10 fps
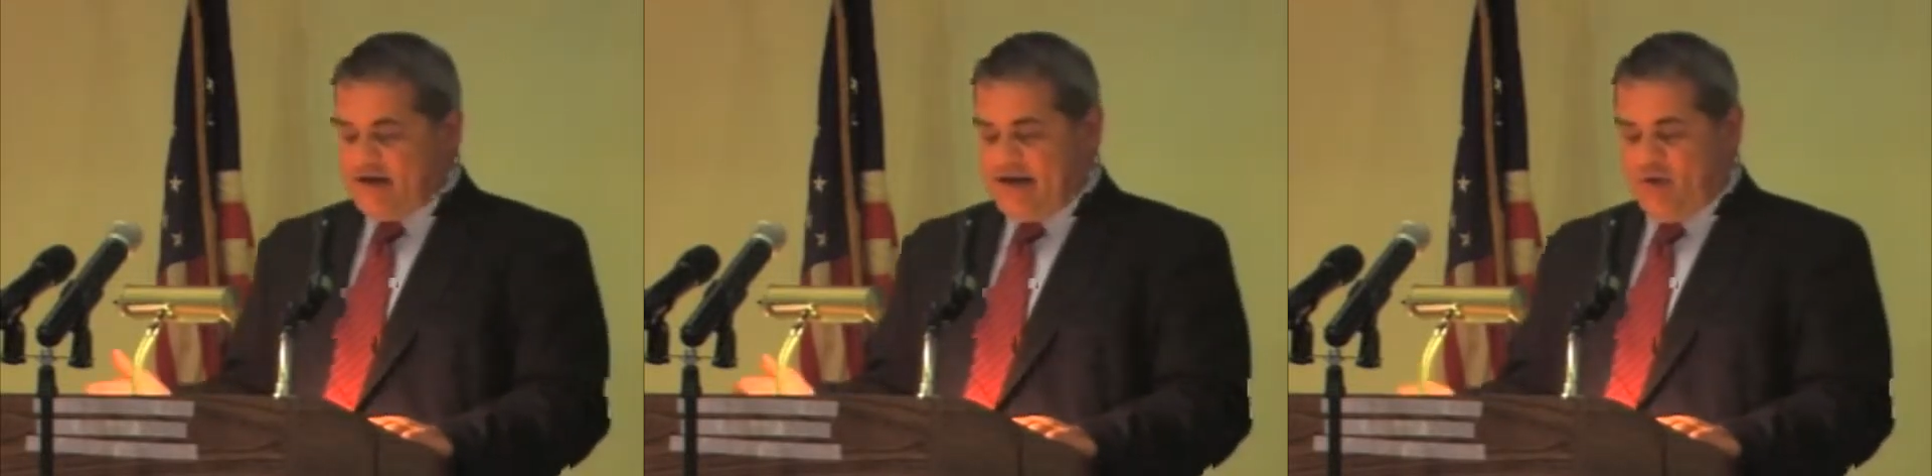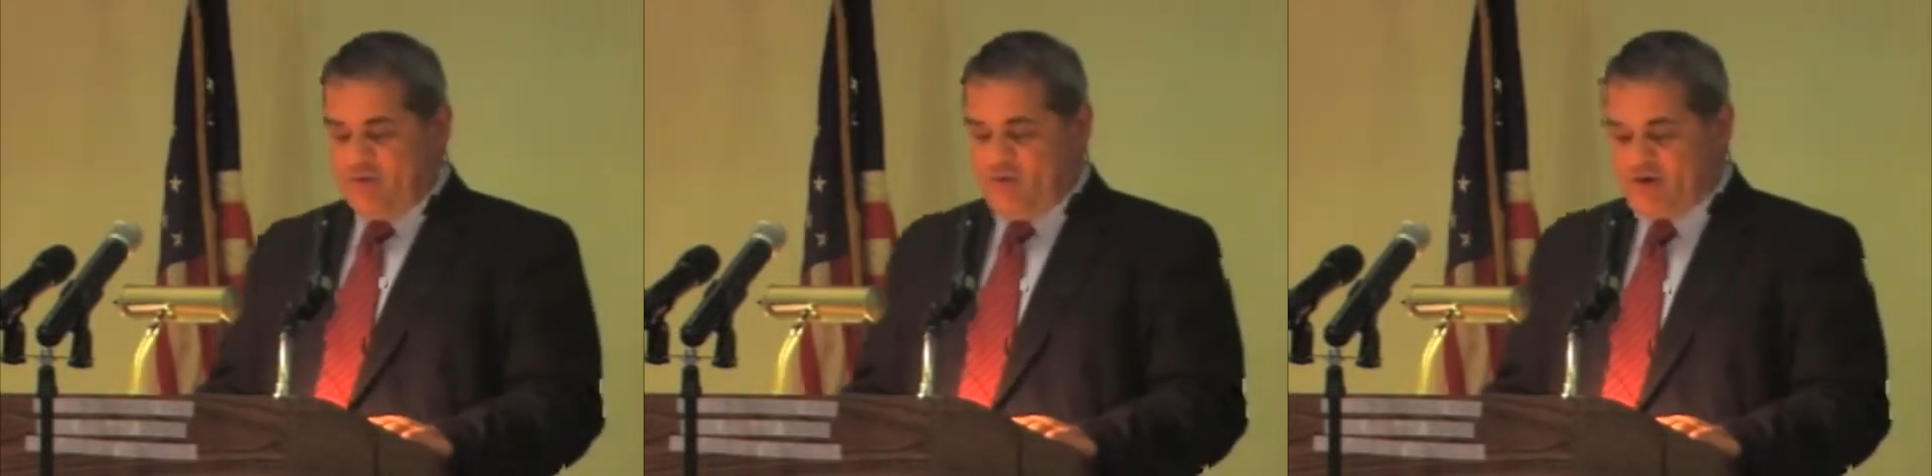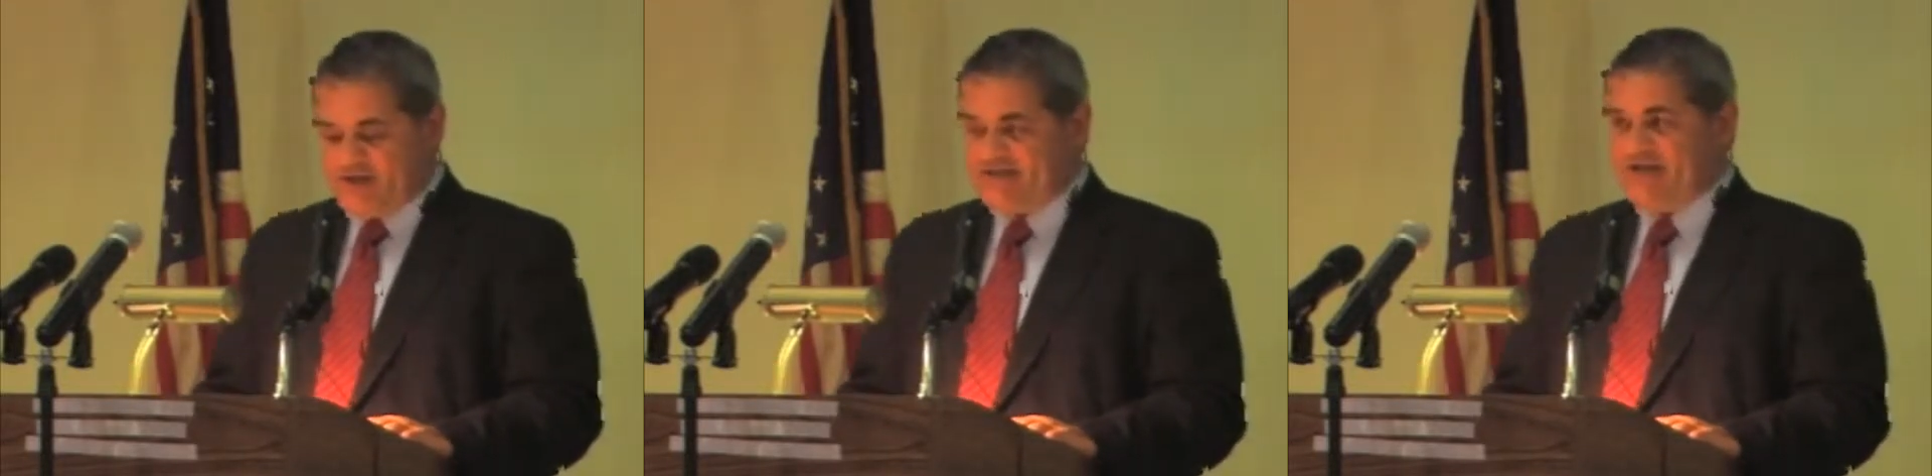Help
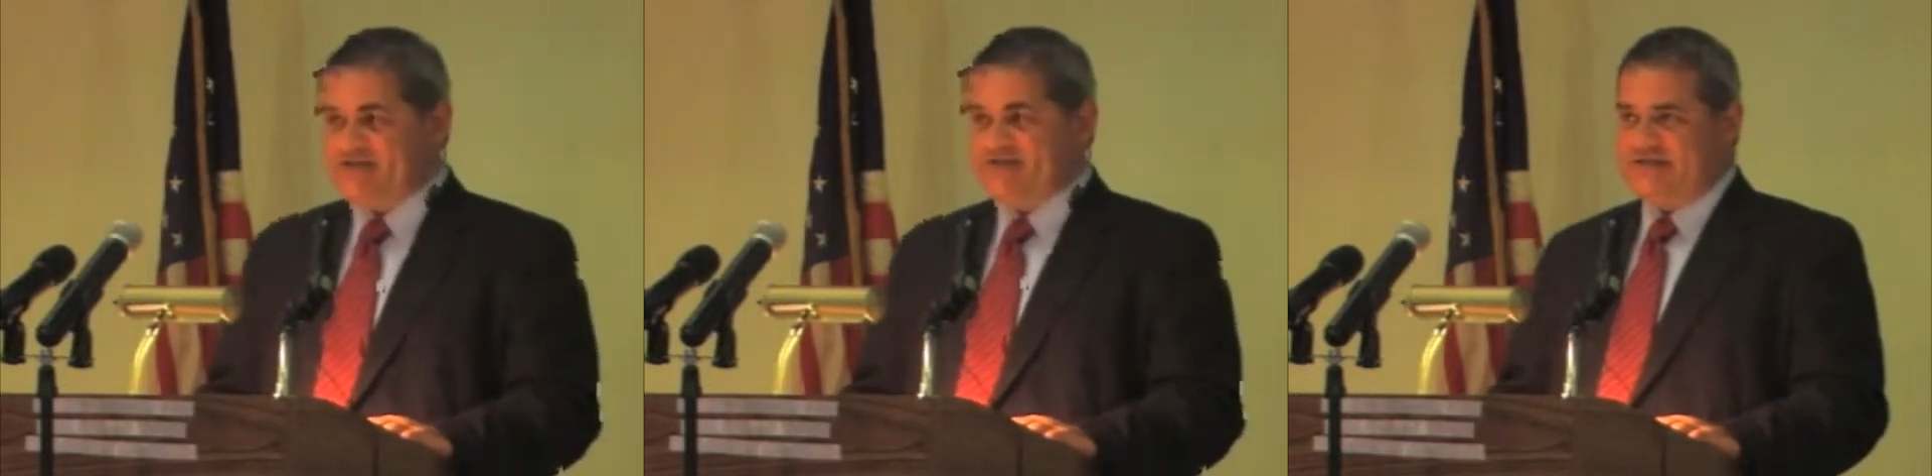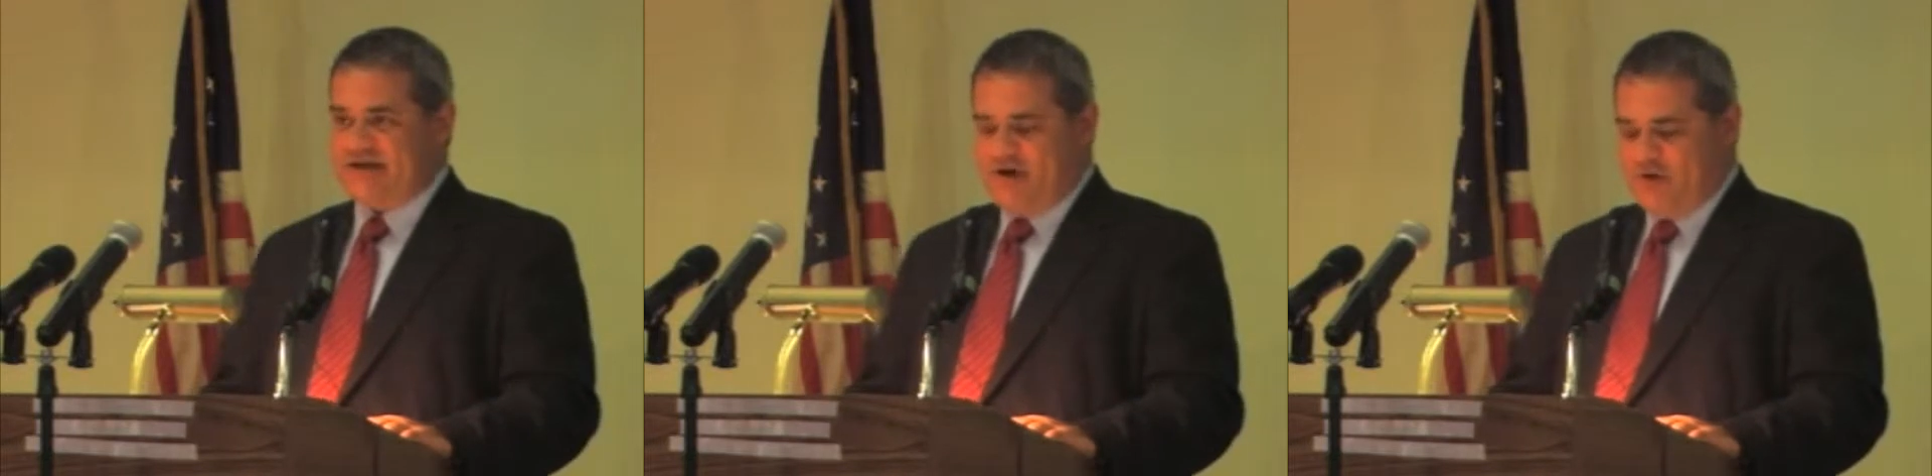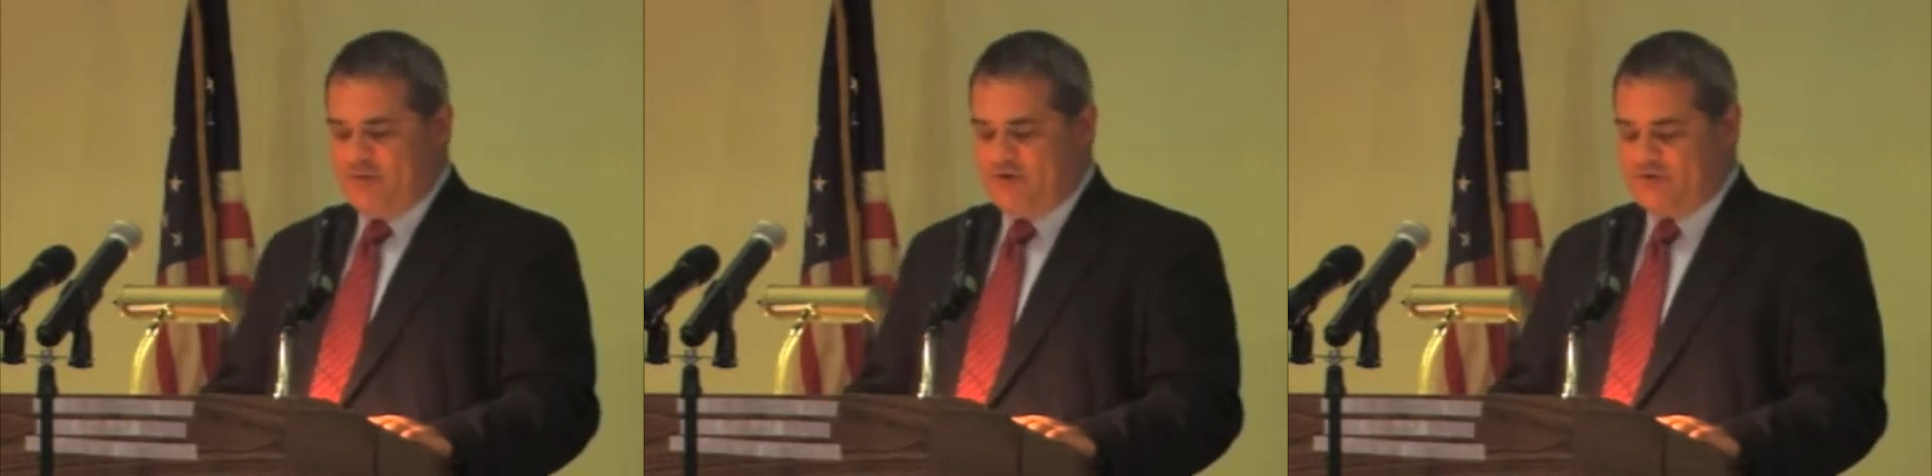organizations like
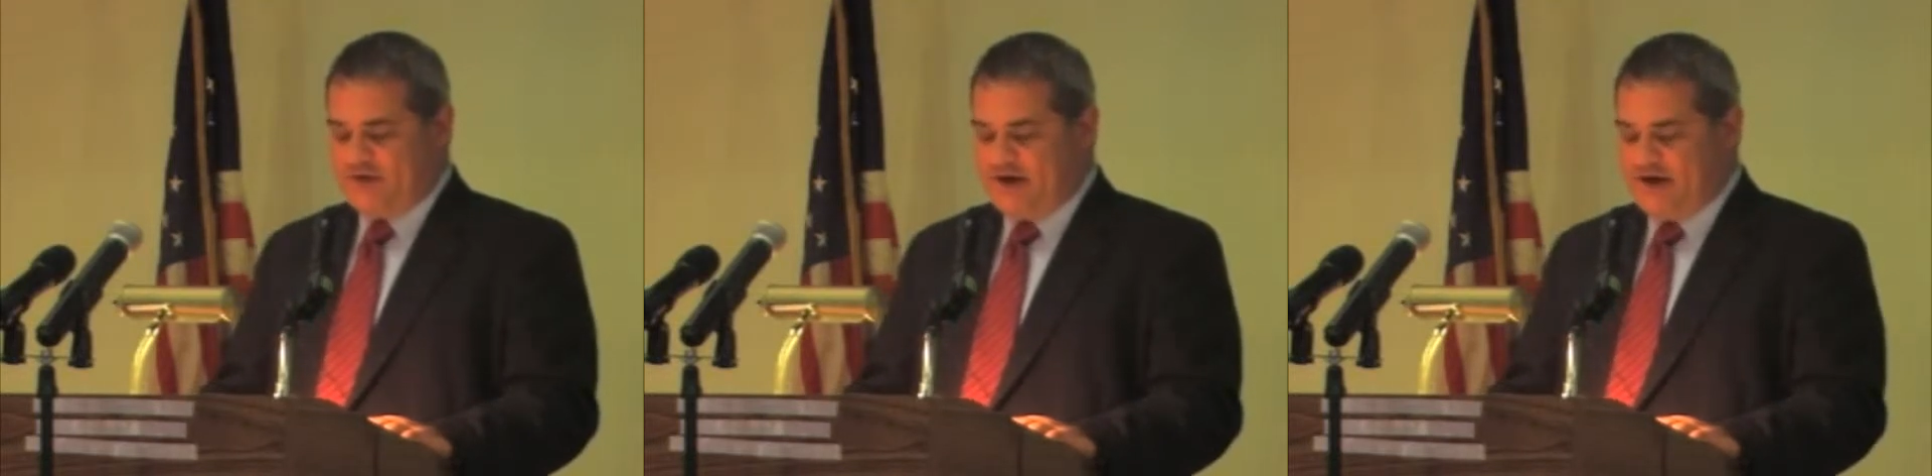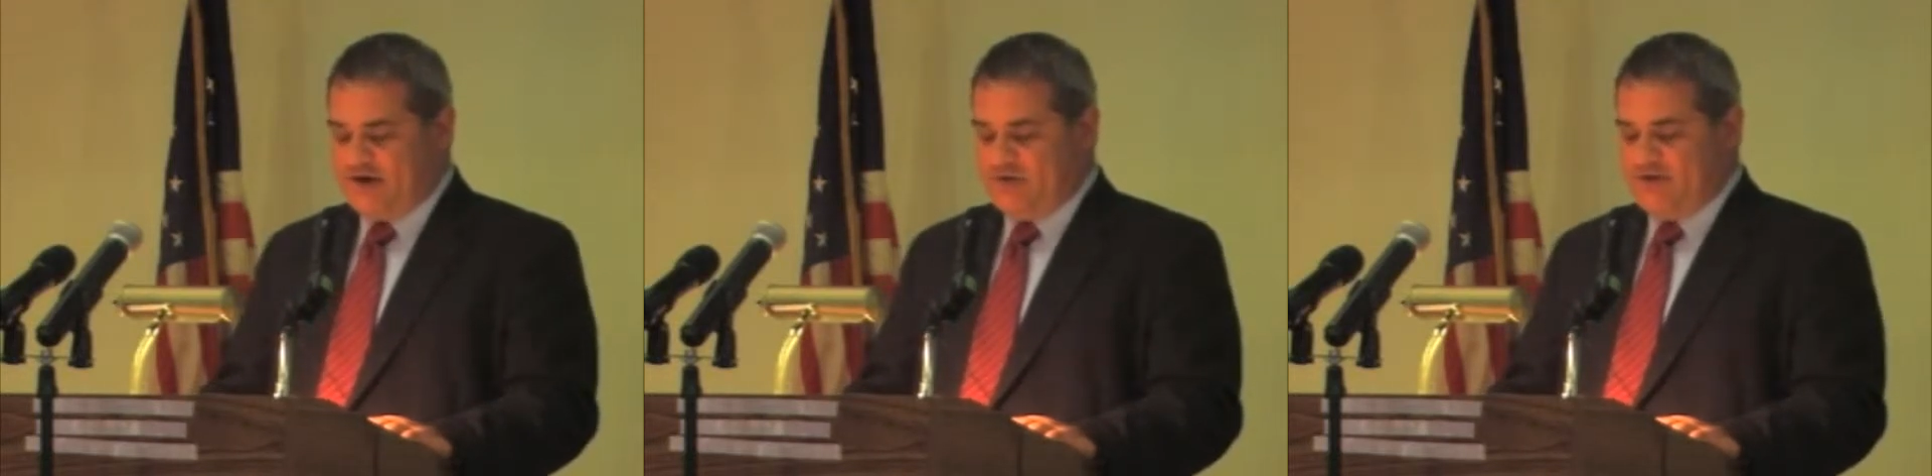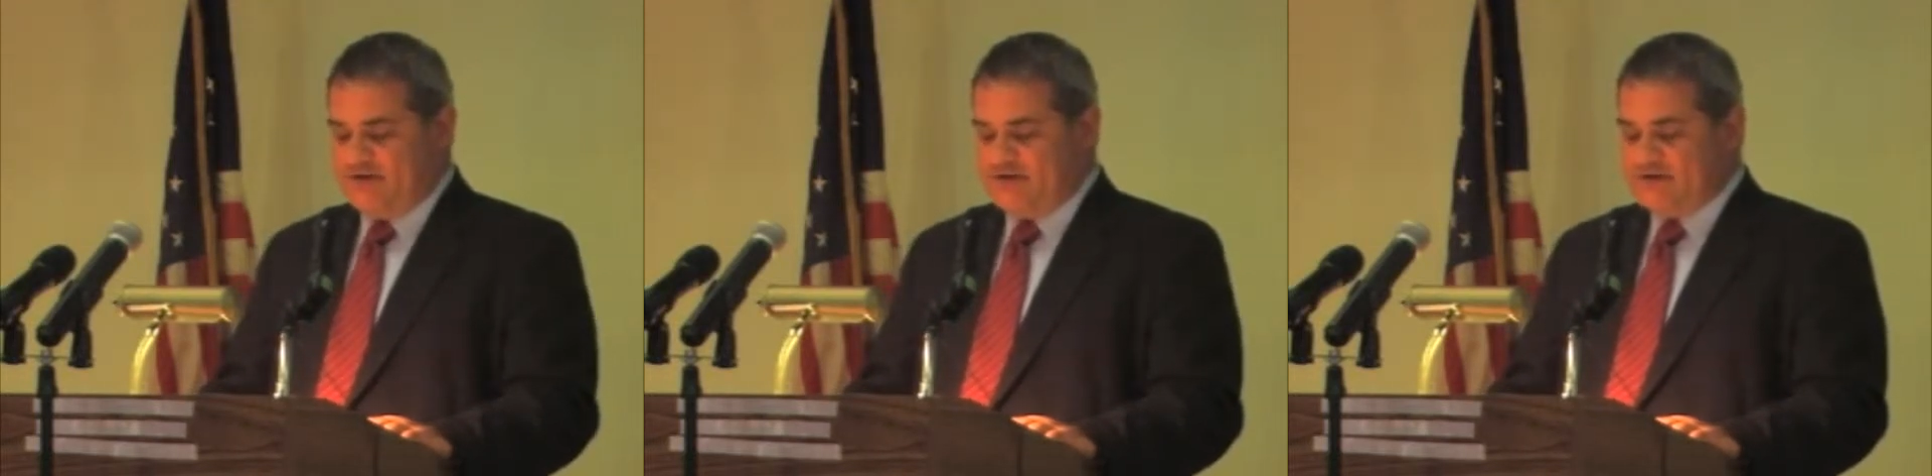Hope Over
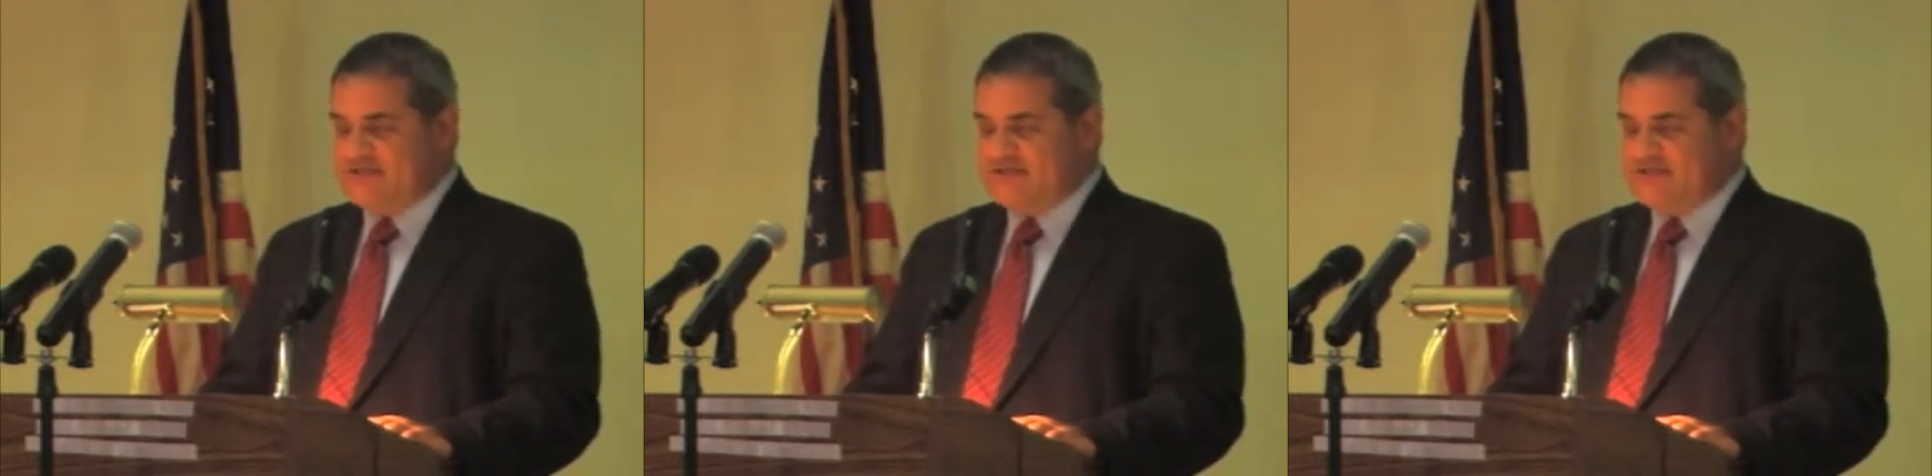Heroin,